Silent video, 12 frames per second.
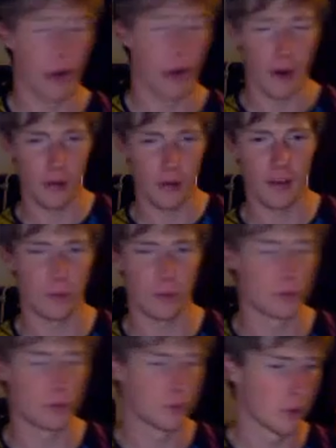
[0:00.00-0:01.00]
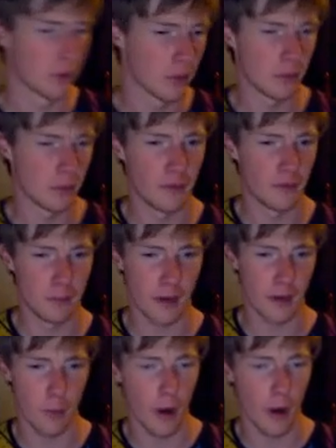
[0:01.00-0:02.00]
Look, I don't have a problem with
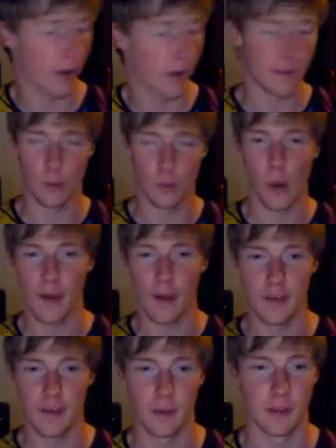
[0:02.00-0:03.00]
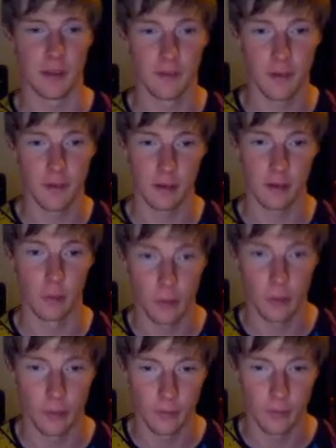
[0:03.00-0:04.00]
Bray Wyatt. I think the Wyatt family are fucking
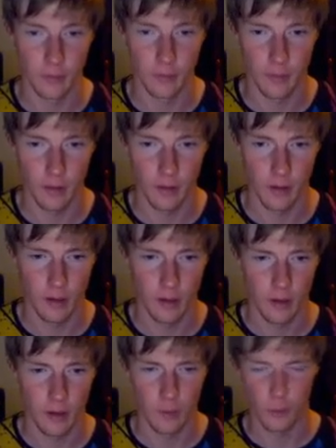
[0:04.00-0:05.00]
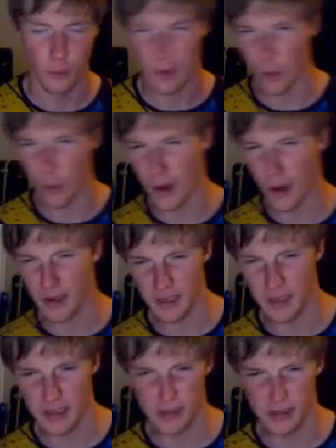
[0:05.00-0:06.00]
awesome. Bray
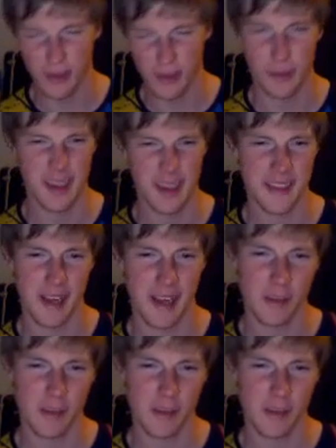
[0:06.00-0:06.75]
Wyatt, he's not the best